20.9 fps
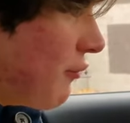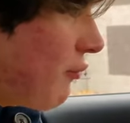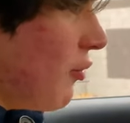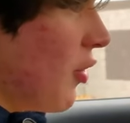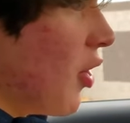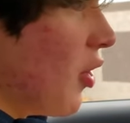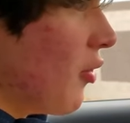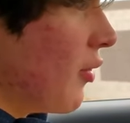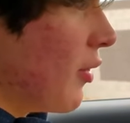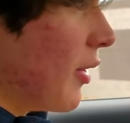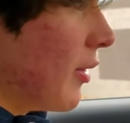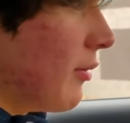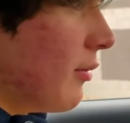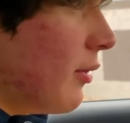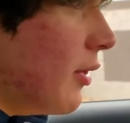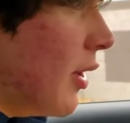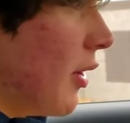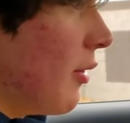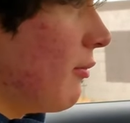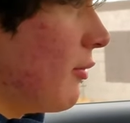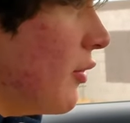of road and
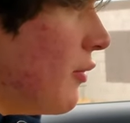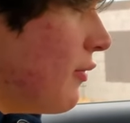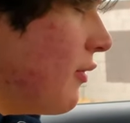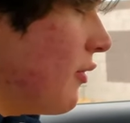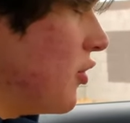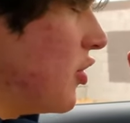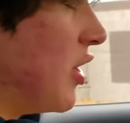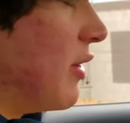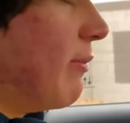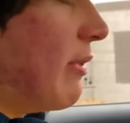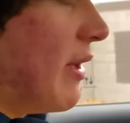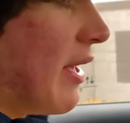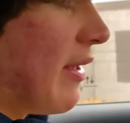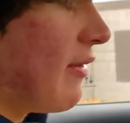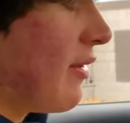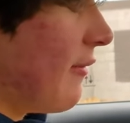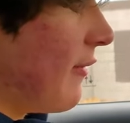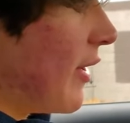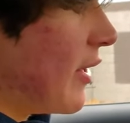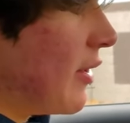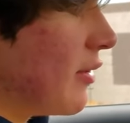you know uses
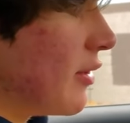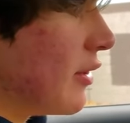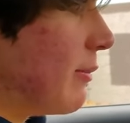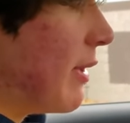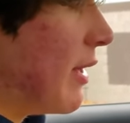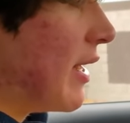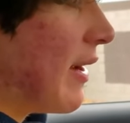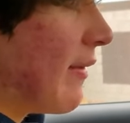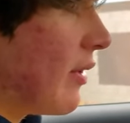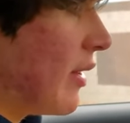GPS to find your speed and